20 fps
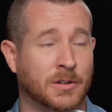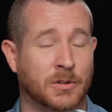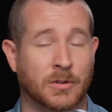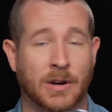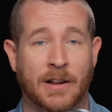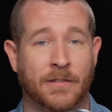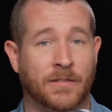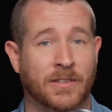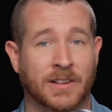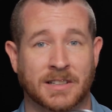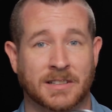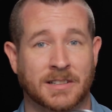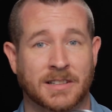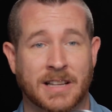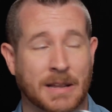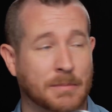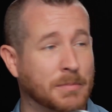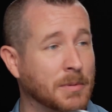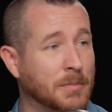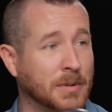graphic
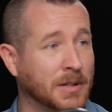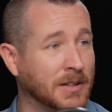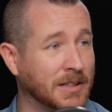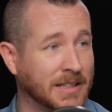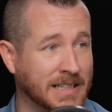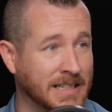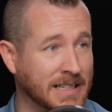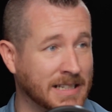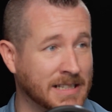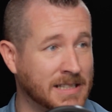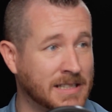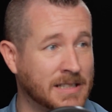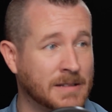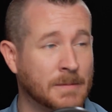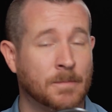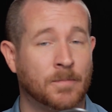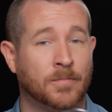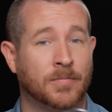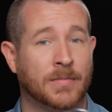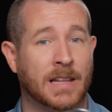capabilities
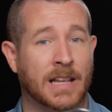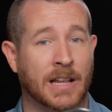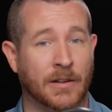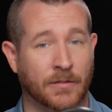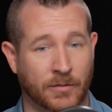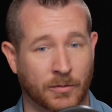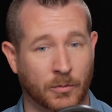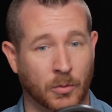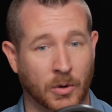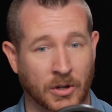if